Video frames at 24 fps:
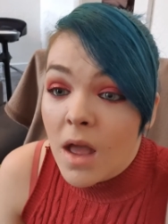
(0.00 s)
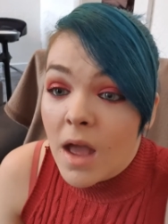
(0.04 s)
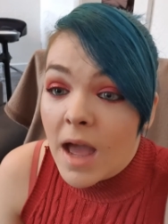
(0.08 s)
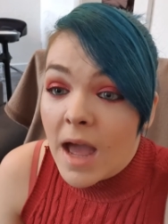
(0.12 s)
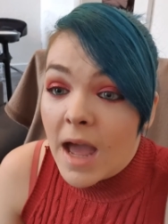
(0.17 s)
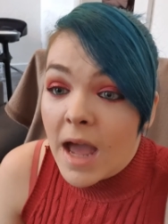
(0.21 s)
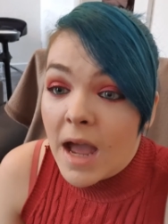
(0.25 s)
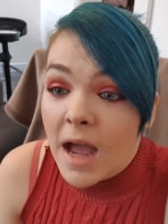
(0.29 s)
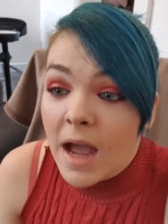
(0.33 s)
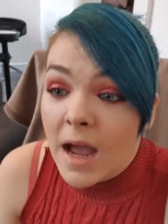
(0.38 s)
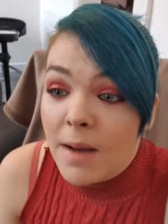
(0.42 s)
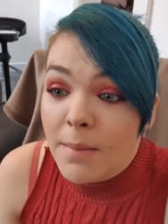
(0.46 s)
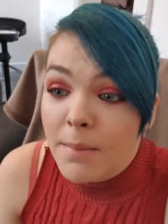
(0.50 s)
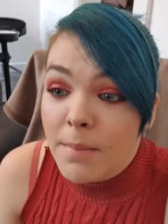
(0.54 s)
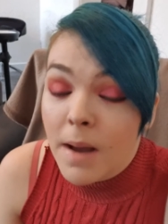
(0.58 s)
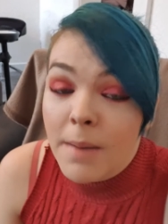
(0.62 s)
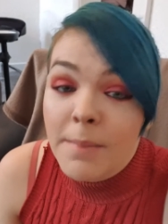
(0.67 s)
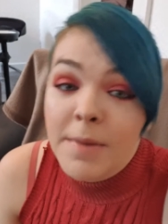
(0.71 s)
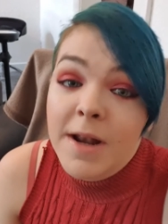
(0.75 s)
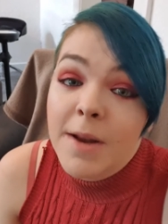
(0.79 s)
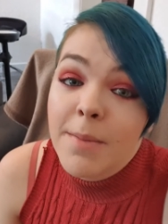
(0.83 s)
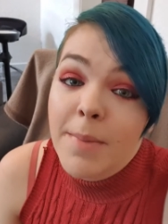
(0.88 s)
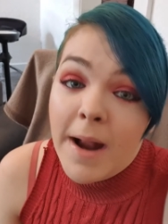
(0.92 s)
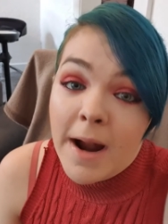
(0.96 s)
I'm
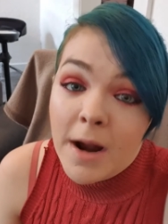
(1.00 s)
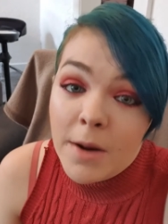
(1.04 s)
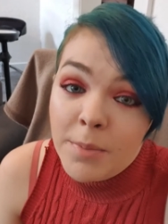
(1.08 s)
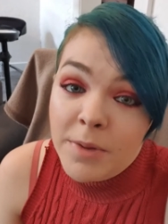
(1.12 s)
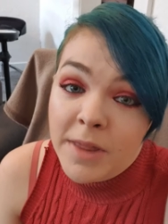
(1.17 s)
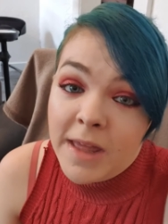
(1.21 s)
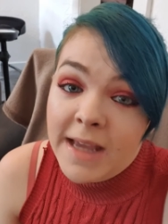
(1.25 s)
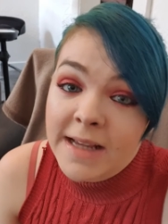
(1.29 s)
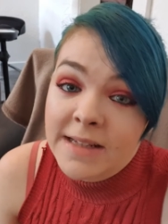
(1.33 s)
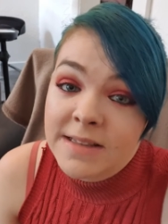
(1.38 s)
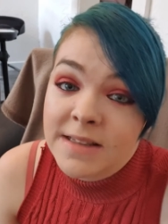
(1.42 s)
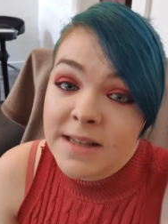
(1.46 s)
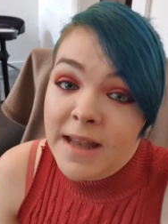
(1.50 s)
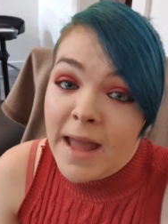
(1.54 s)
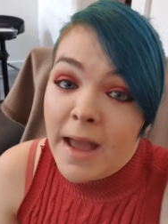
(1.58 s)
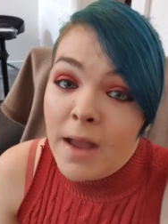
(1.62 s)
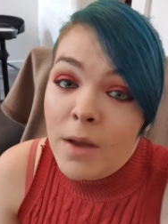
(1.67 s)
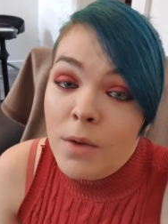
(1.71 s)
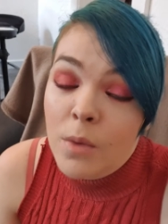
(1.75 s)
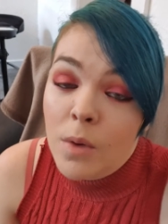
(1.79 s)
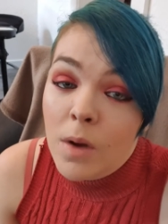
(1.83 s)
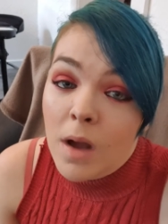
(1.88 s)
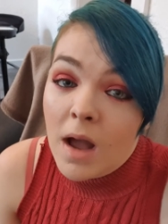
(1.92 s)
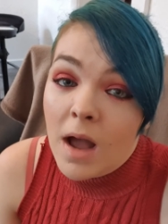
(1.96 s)
in a better place
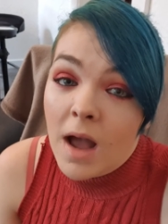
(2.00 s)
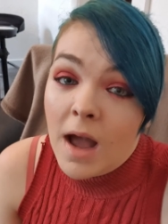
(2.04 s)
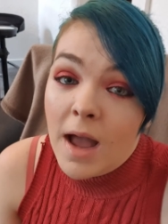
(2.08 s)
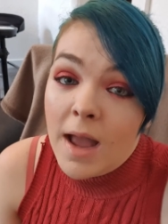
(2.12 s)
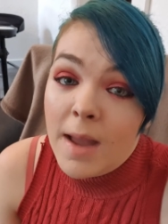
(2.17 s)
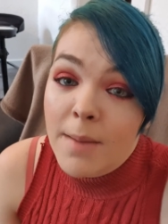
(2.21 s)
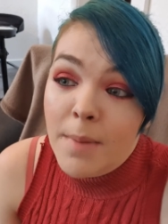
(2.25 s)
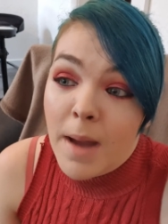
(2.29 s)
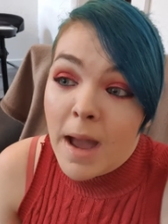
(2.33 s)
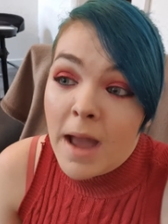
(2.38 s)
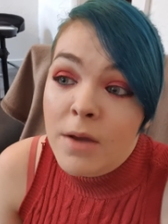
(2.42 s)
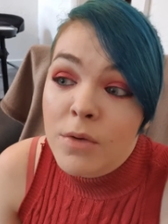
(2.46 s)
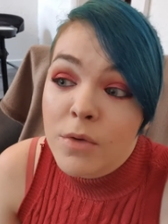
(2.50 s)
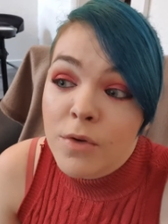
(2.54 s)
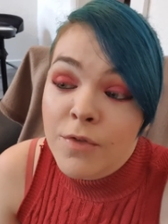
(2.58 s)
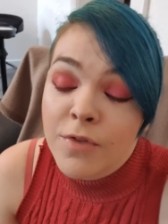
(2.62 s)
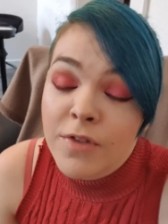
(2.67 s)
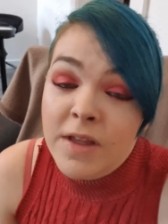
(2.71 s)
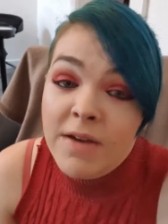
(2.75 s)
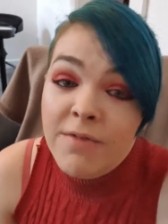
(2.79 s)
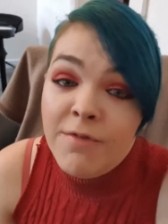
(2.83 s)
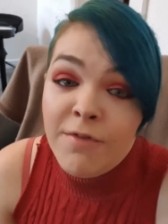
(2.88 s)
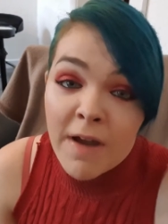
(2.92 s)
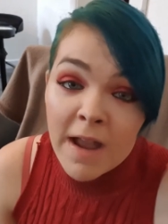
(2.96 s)
now. I'm out of
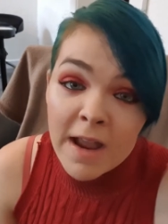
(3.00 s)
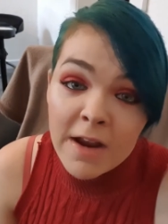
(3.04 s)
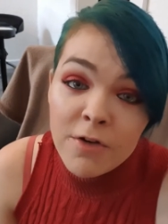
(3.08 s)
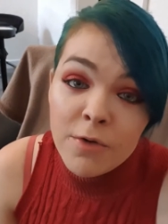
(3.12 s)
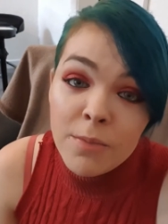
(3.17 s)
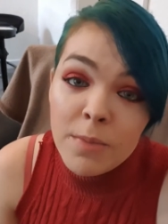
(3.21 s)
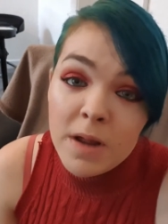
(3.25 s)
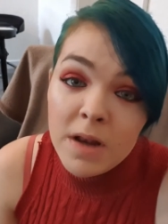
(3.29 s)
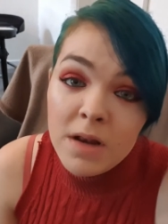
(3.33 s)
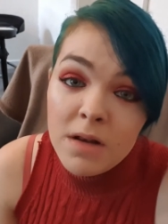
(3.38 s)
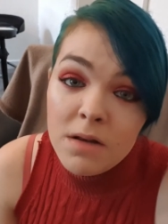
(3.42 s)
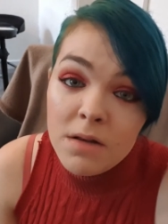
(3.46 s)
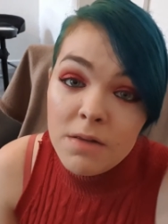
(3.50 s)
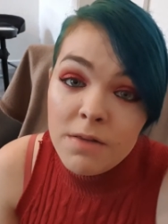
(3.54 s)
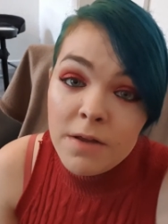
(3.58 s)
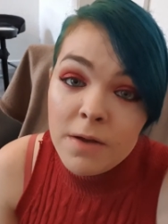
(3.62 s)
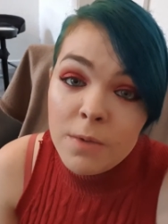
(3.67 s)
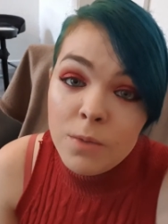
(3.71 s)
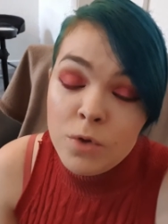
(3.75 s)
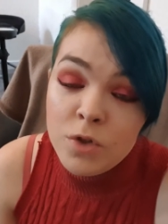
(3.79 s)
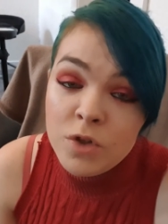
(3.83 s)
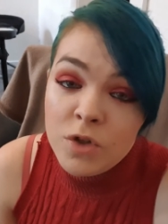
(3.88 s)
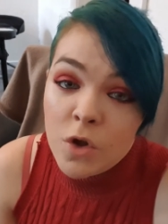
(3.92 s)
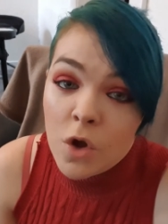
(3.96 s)
the environment
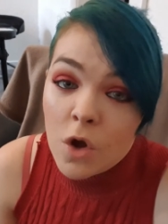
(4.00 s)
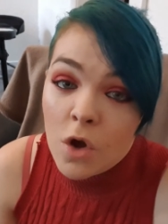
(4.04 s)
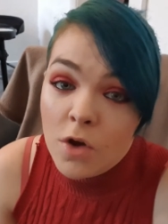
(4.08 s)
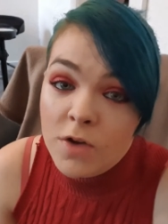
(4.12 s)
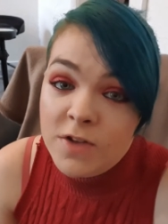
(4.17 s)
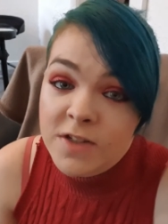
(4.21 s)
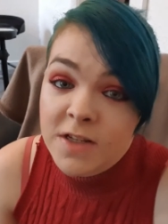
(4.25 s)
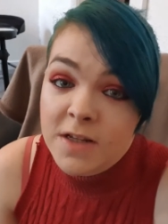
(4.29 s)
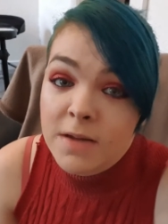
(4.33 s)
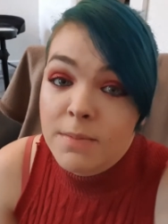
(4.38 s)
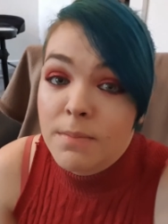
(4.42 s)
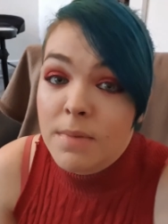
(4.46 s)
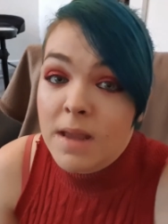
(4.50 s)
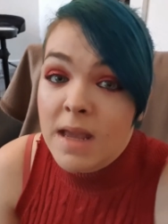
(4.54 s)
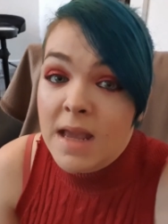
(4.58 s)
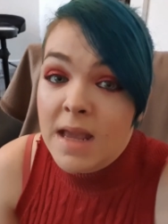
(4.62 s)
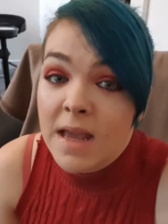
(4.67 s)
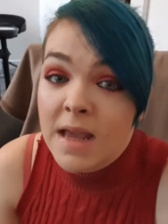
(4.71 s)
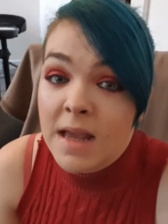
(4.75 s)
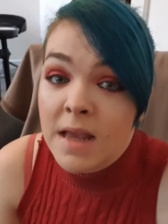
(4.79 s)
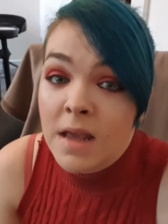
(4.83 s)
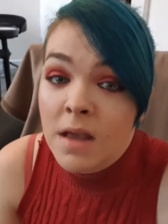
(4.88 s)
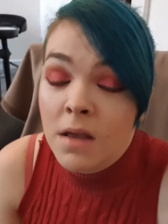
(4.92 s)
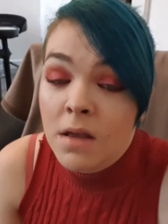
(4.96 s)
that was causing
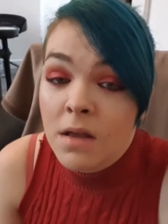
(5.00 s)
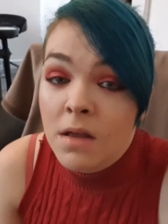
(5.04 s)
me